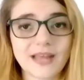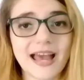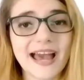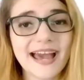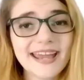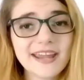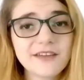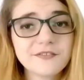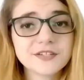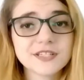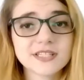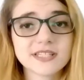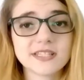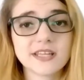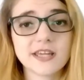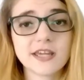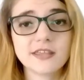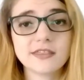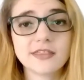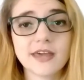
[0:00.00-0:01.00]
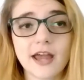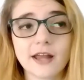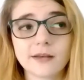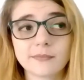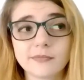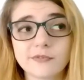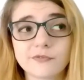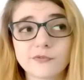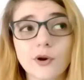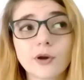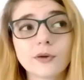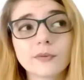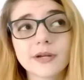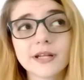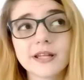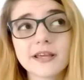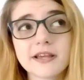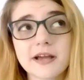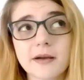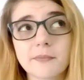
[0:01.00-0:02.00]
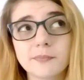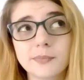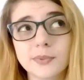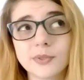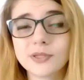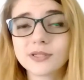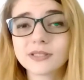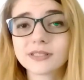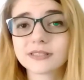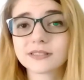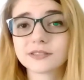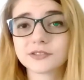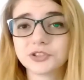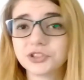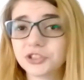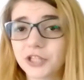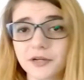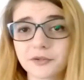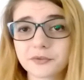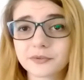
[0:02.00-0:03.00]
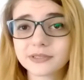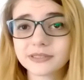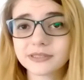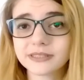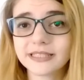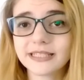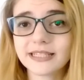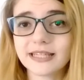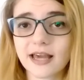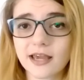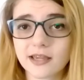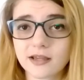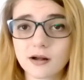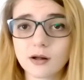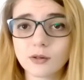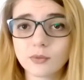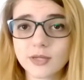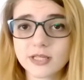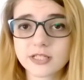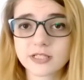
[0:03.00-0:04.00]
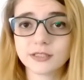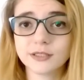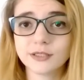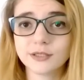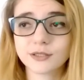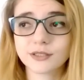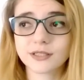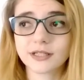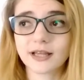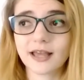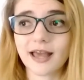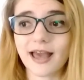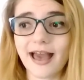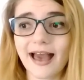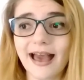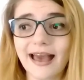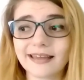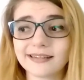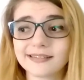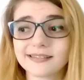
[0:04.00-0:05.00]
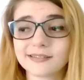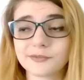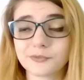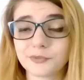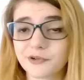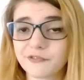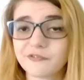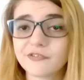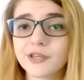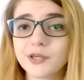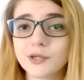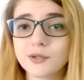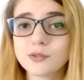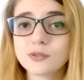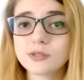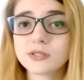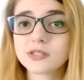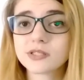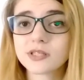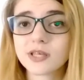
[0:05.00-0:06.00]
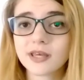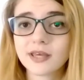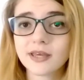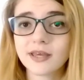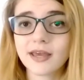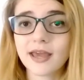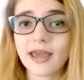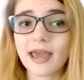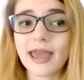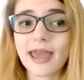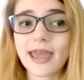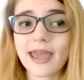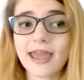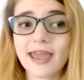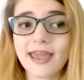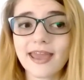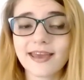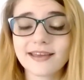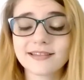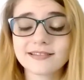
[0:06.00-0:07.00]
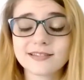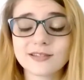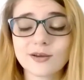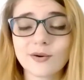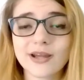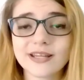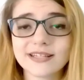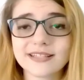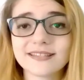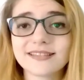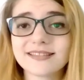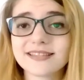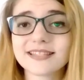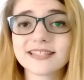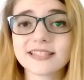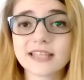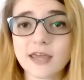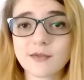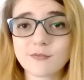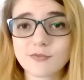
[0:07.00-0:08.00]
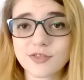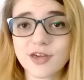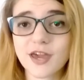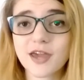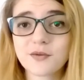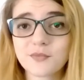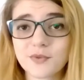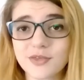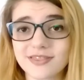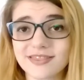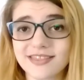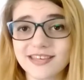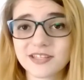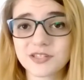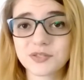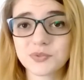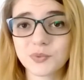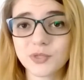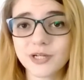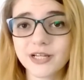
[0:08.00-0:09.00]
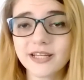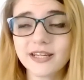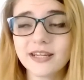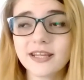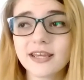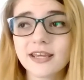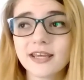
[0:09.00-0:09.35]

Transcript: I have to say that before reading a book, generally, I always look at reviews, and so I did the same thing with this one.